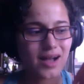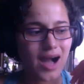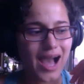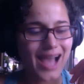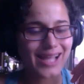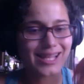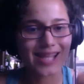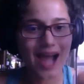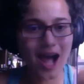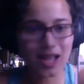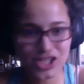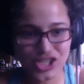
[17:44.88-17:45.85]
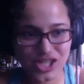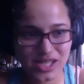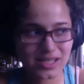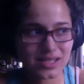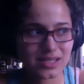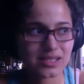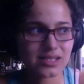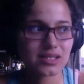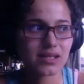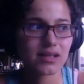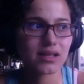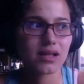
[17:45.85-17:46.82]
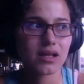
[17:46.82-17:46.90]
acknowledges
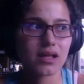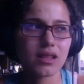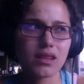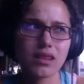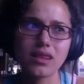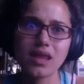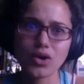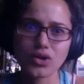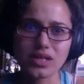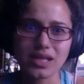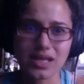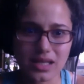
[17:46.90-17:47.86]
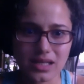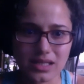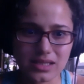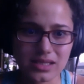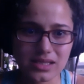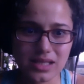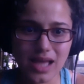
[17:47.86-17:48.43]
their needs